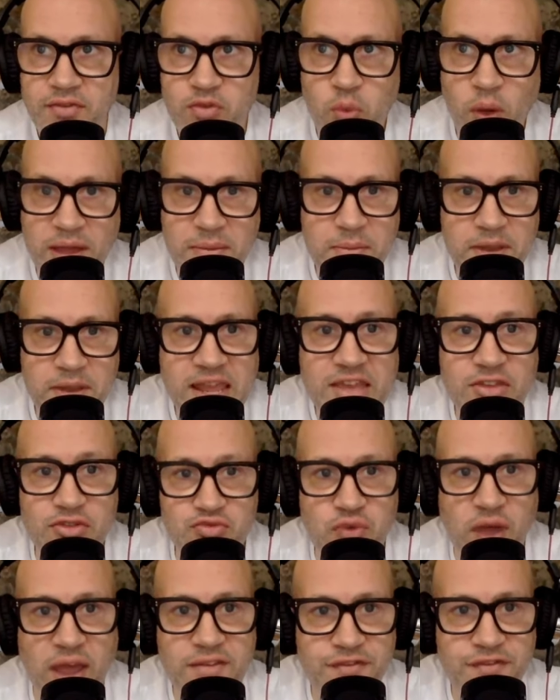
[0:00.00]
if Dwight
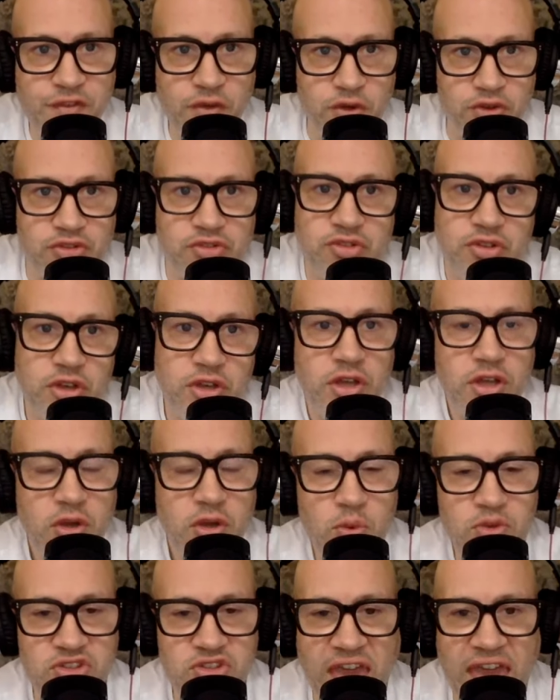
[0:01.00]
McNeil's right foot
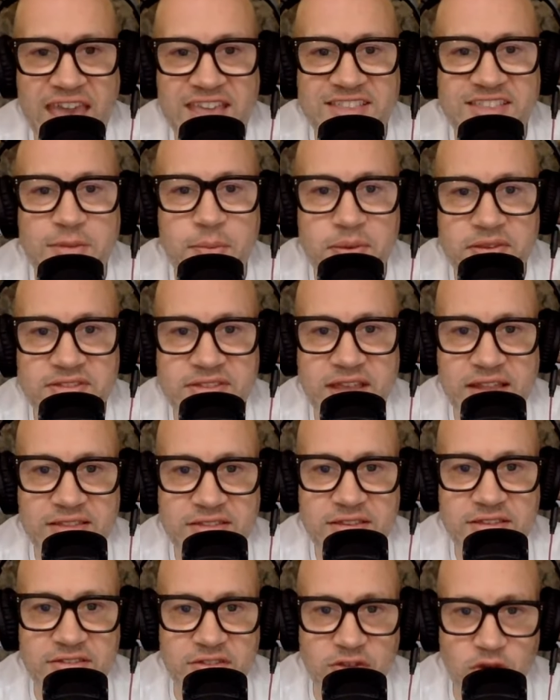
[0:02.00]
was eighty
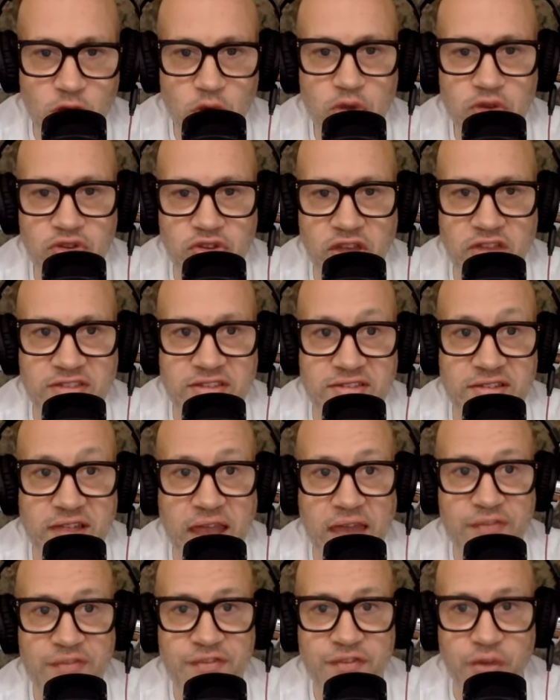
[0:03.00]
percent mm. as good as
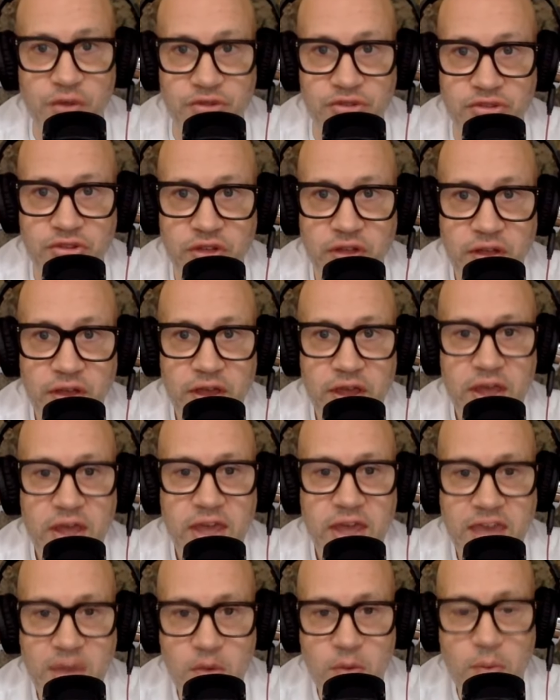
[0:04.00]
his left foot,
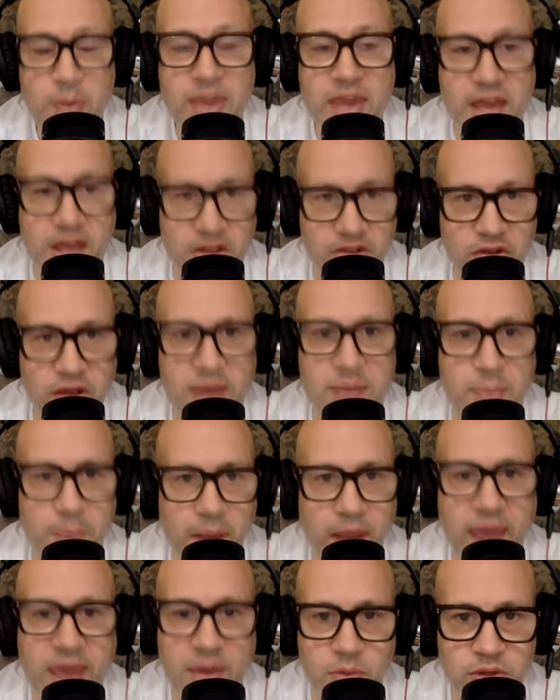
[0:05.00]
he would be a great
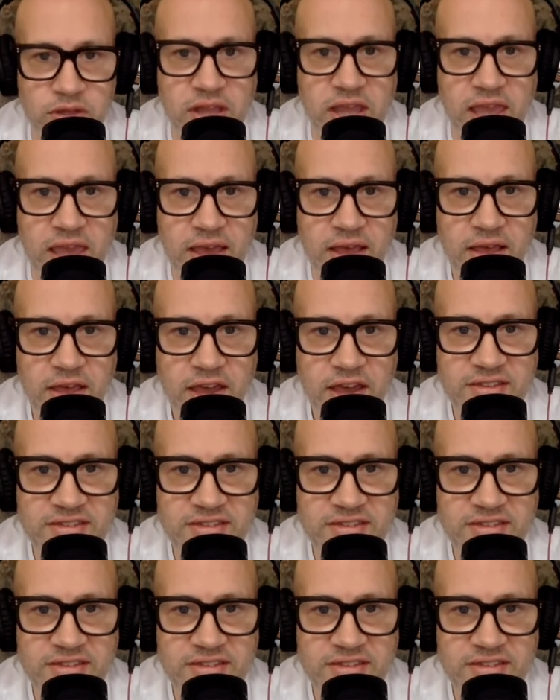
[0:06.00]
player, wouldn't he?